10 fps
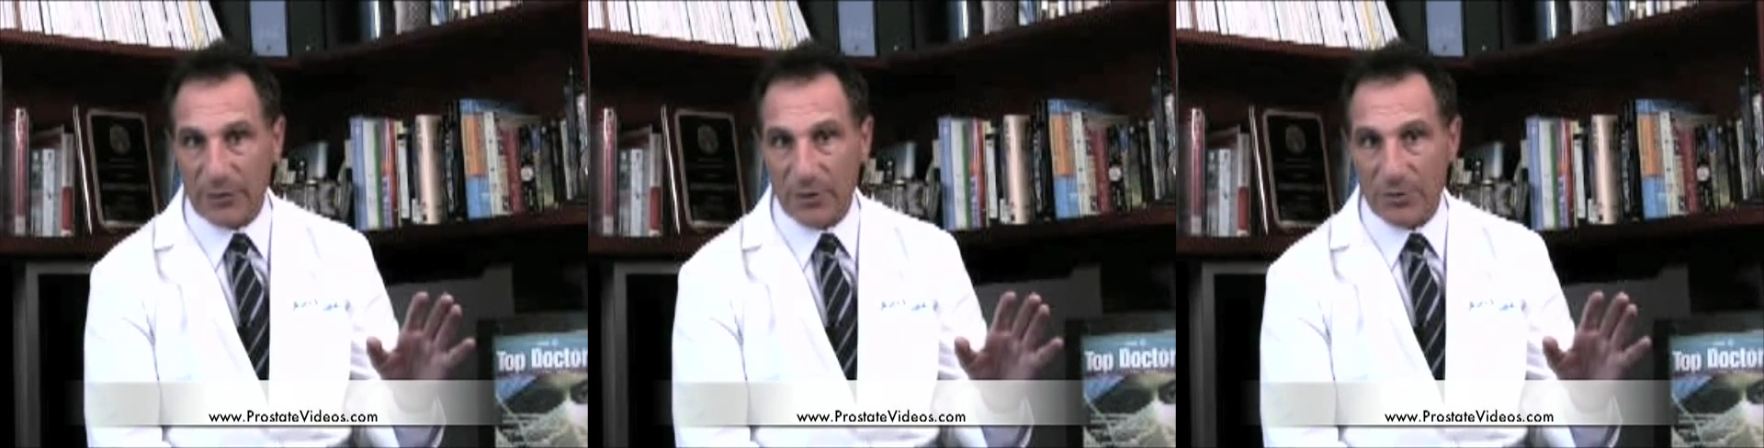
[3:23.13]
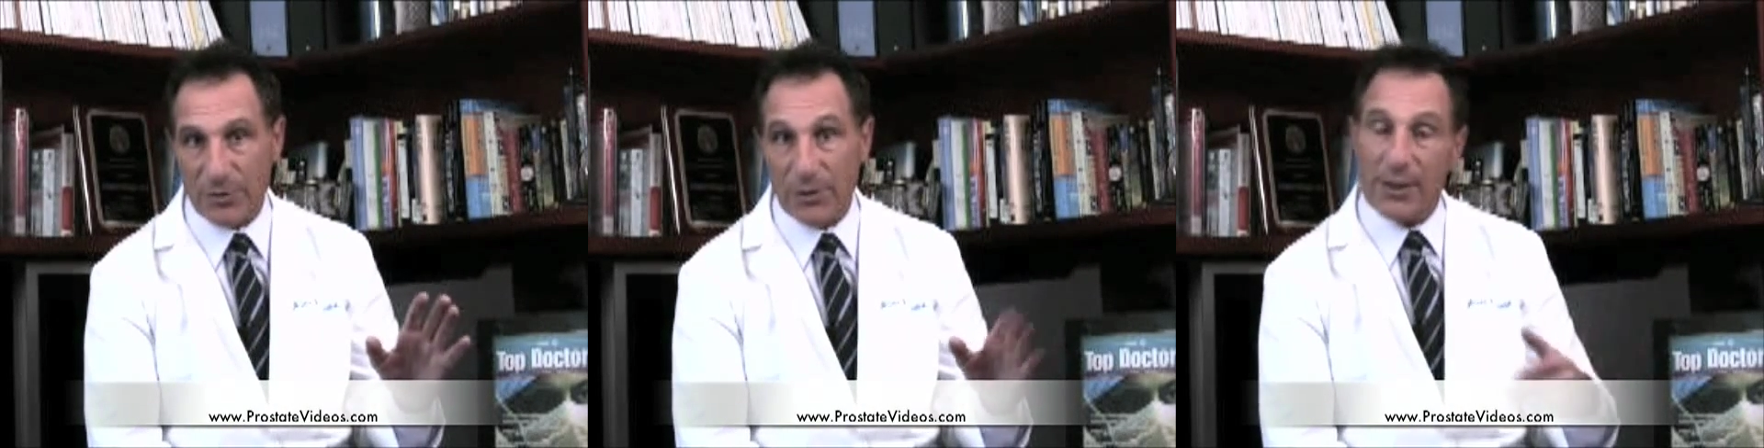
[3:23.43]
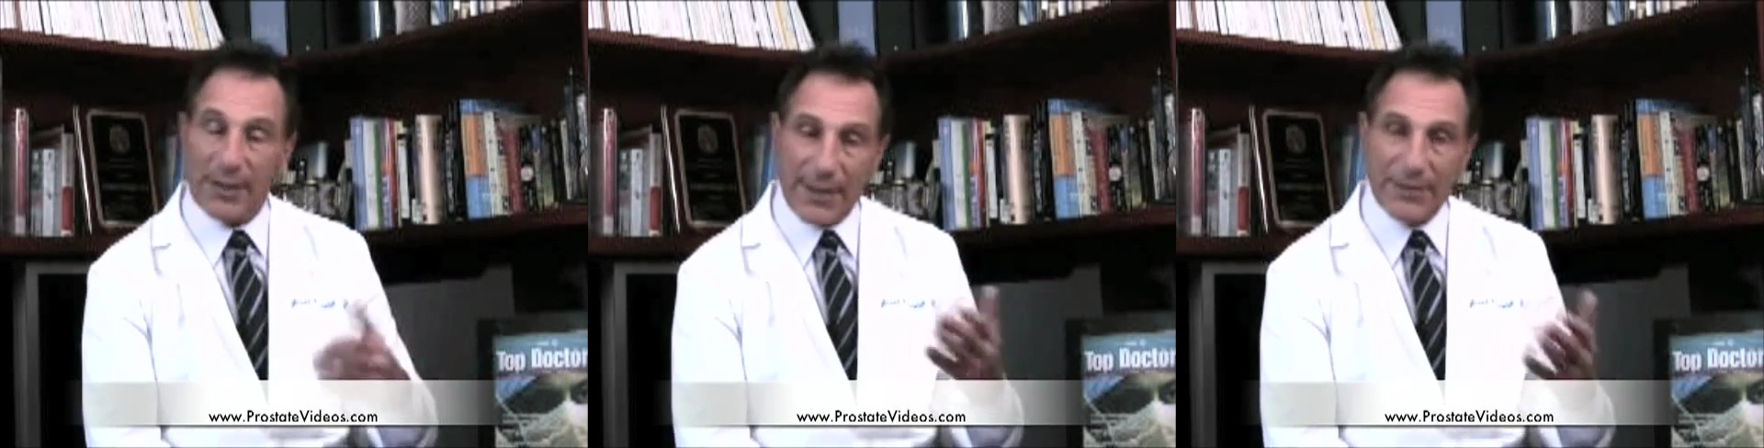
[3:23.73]
nodes.
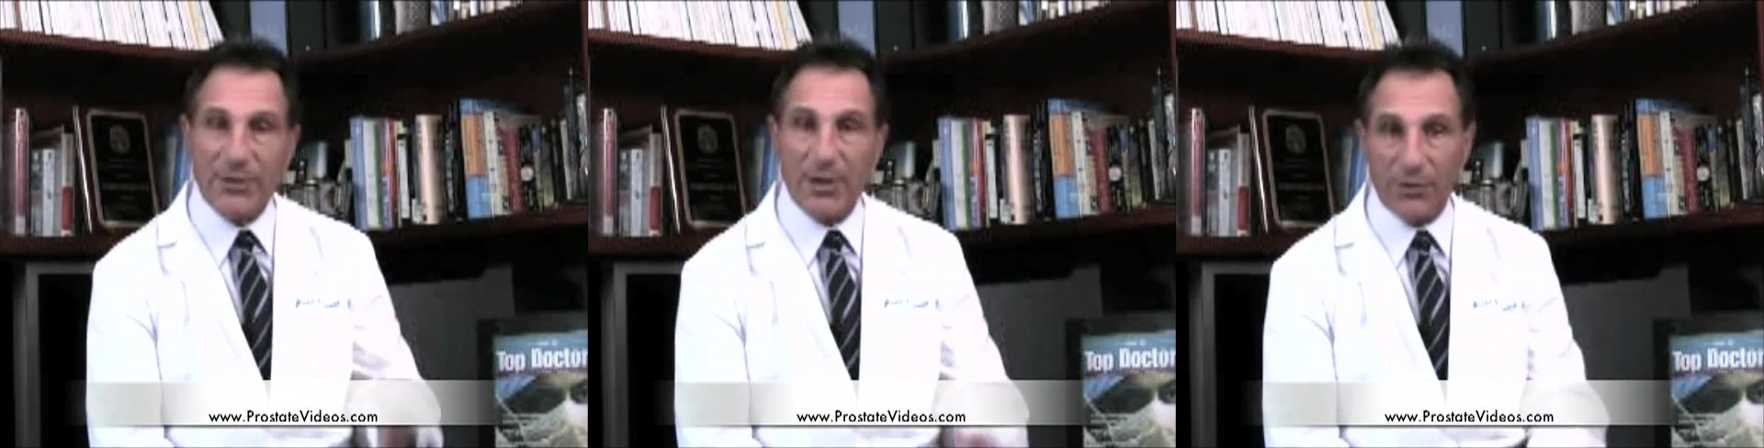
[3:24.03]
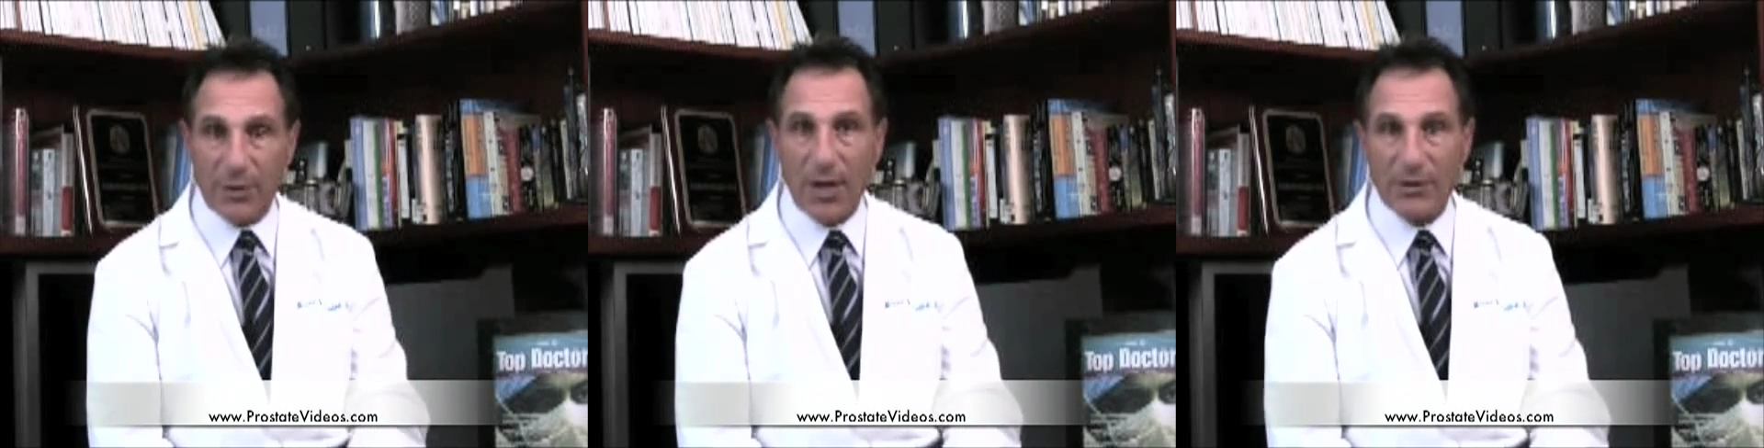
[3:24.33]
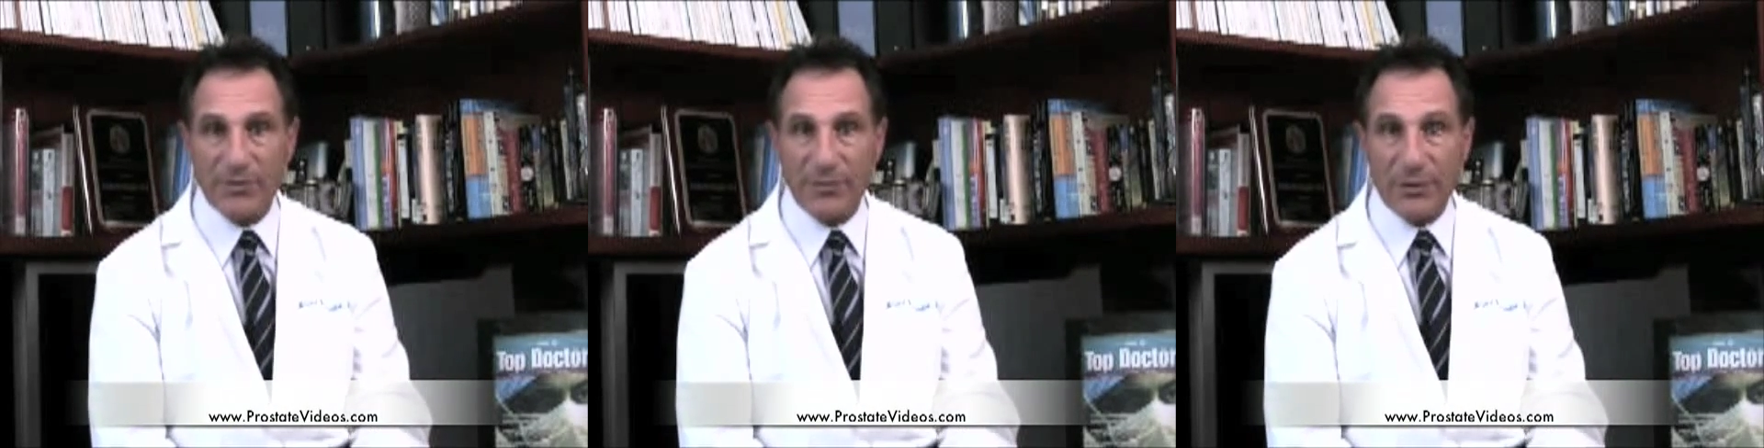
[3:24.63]
That's another
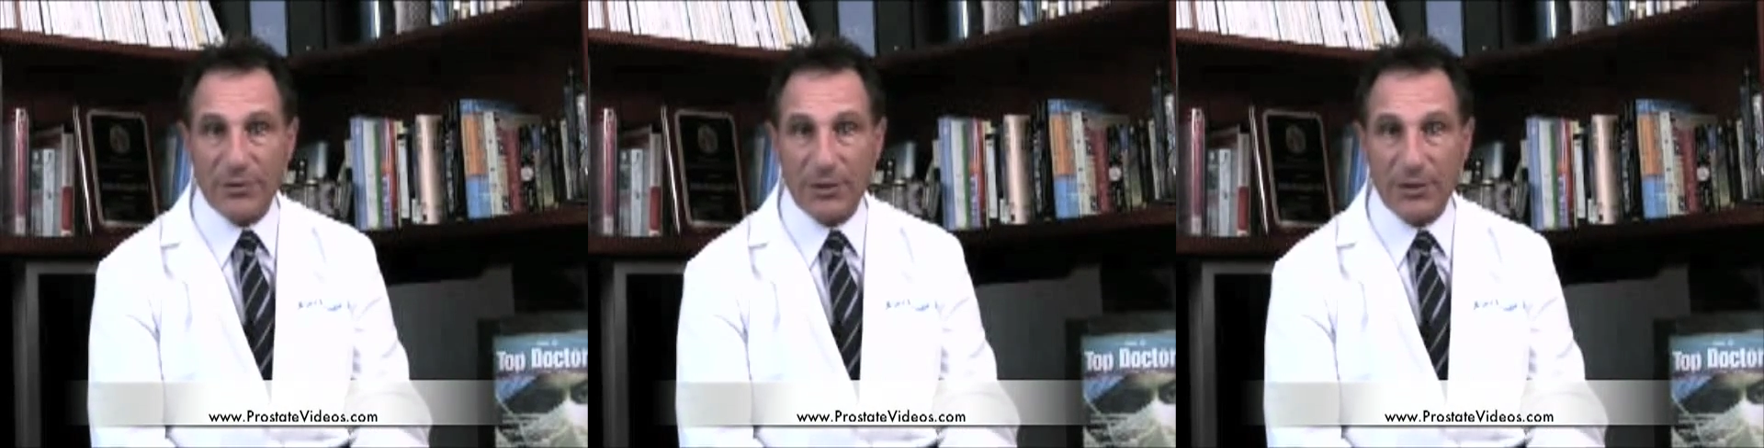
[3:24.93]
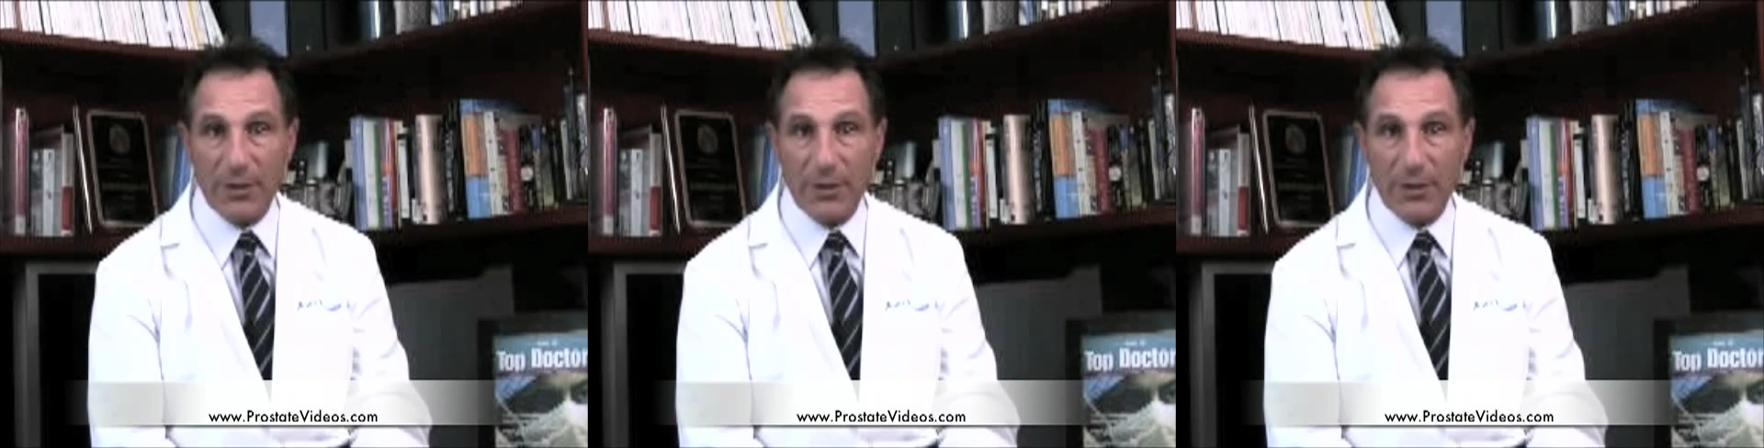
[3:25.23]
controversy.